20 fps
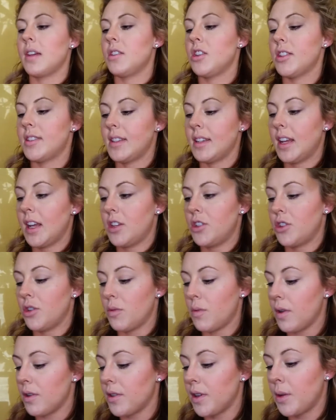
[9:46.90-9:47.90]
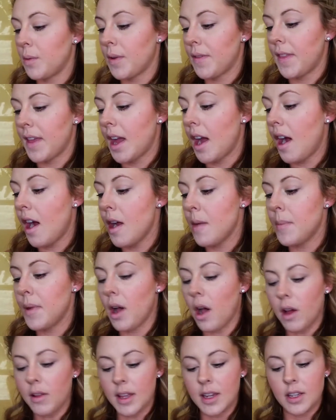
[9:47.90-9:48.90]
just in case you're wondering what they are. But
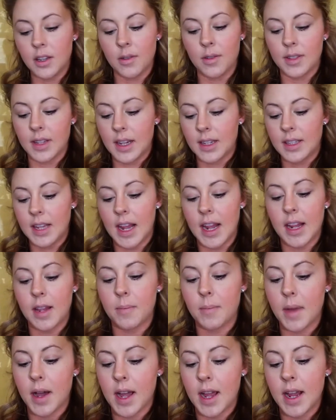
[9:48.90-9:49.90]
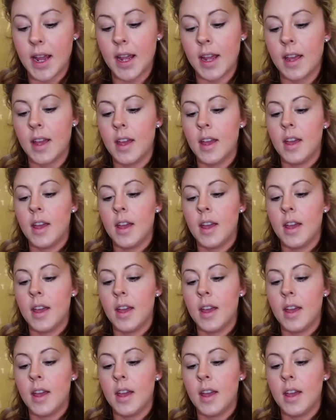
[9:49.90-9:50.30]
all I do is I take my